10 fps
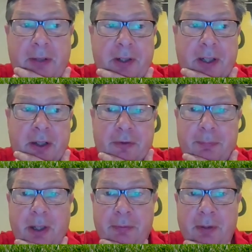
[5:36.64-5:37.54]
Favourite here is
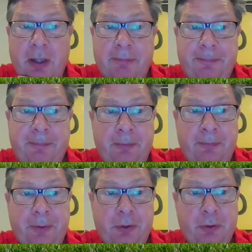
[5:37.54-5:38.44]
Mother Earth for
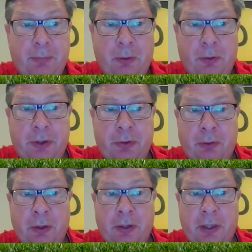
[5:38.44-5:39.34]
Cornwall.
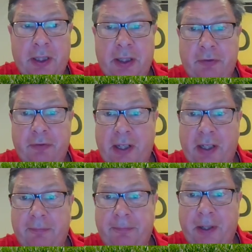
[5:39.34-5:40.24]
You're on the
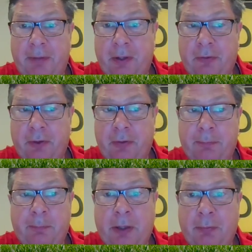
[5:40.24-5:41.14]
second favourite. So
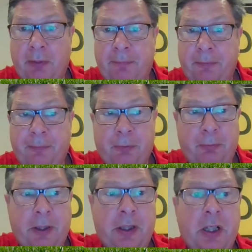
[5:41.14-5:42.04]
Mother Earth is
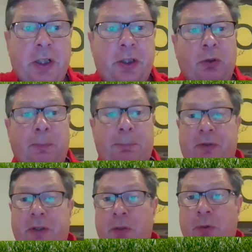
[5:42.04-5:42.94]
4-1. You're on
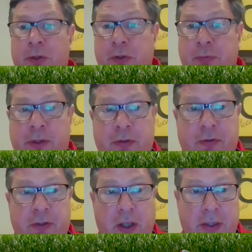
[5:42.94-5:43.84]
Pretty Gorgeous, which
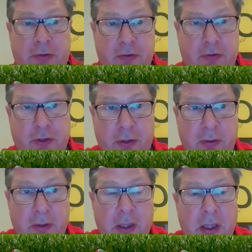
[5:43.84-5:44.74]
is
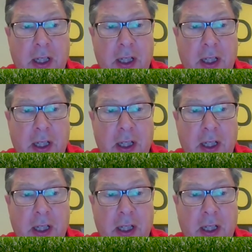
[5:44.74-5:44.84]
9-2.